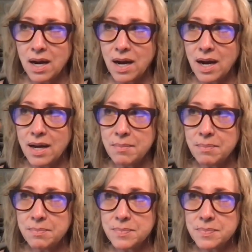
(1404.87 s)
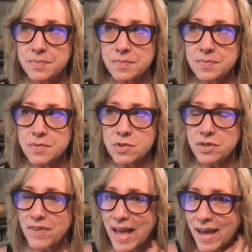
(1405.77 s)
I'm sort
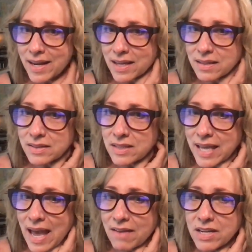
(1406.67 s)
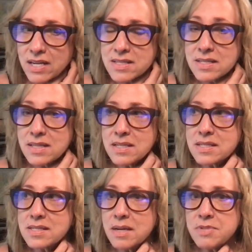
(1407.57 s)
of adding little caveats to this
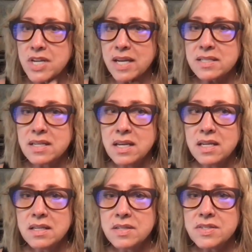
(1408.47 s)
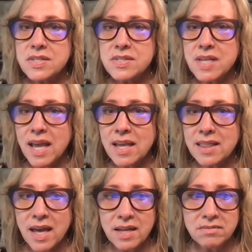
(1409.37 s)
subject to say
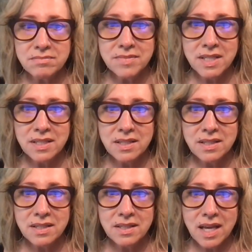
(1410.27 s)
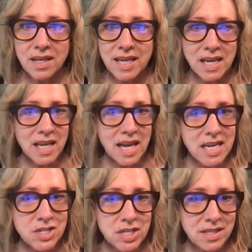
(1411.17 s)
that getting an
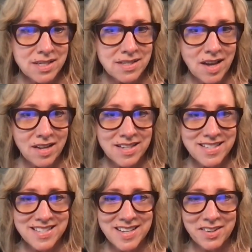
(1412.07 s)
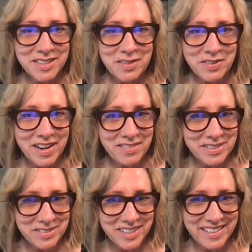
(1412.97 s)
agent is not necessarily for
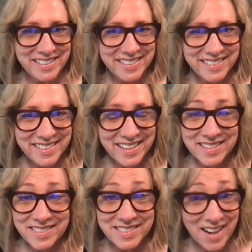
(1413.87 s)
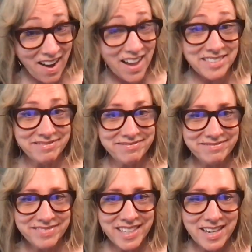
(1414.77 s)
everyone. It's not.
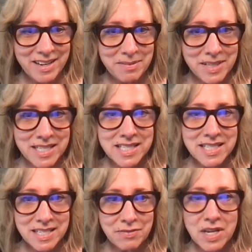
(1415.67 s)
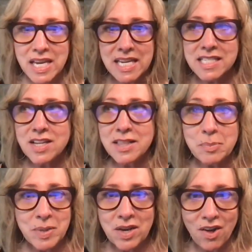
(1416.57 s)
It's not the
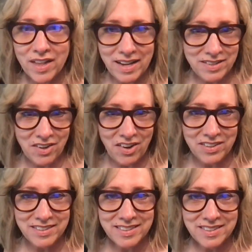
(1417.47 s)
be all end all.